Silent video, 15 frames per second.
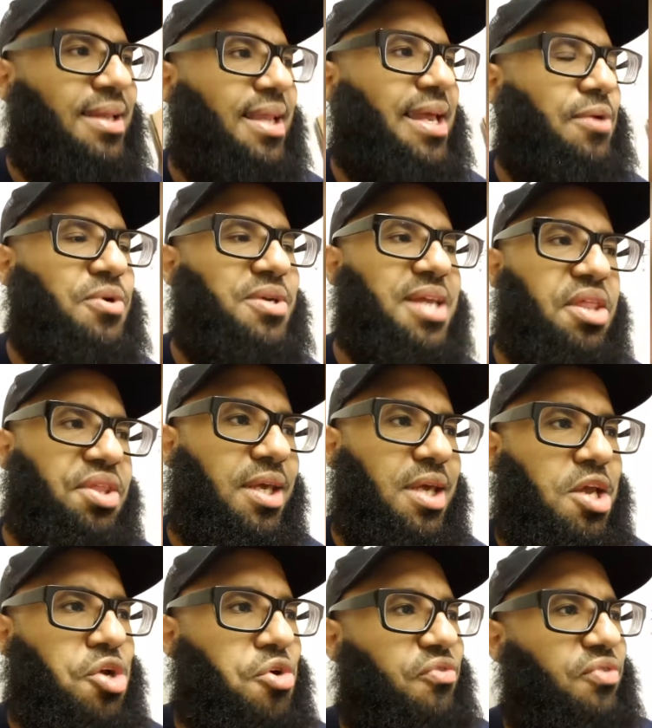like, when they're
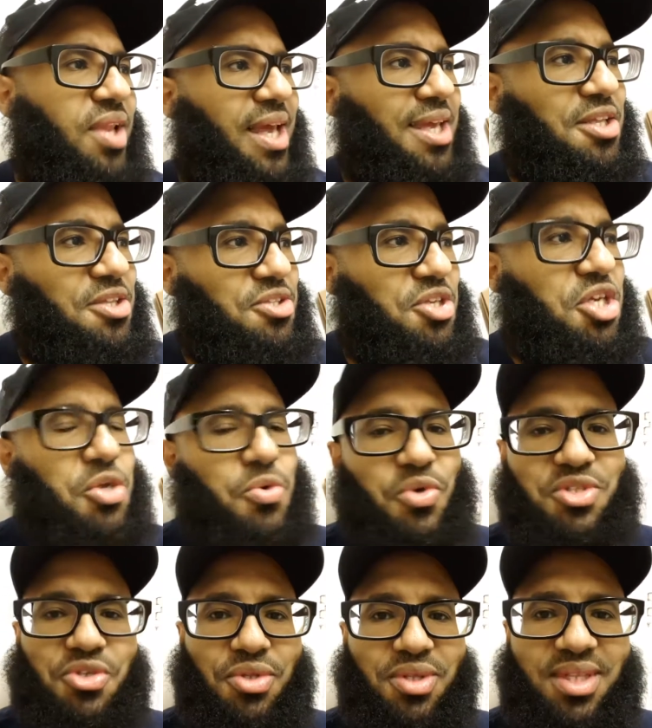thinking of, like,
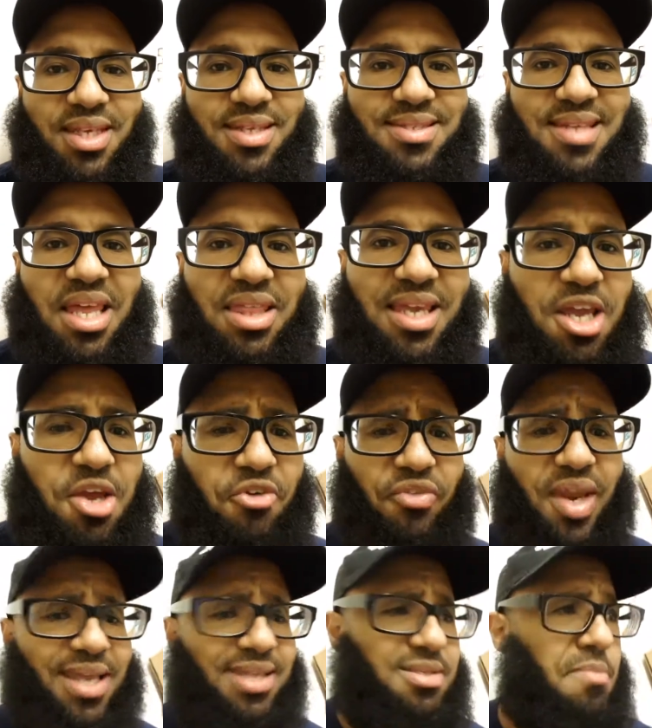continuous good deeds, they're thinking of,
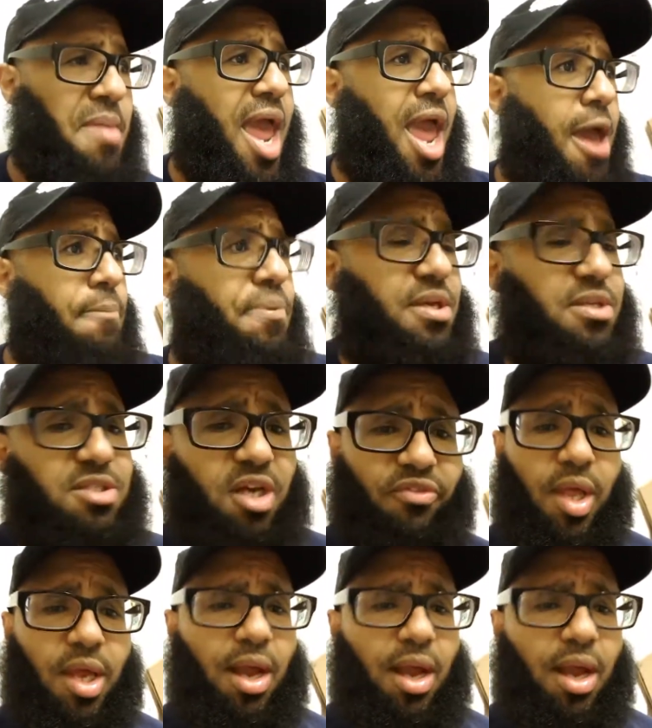like, some epic stuff.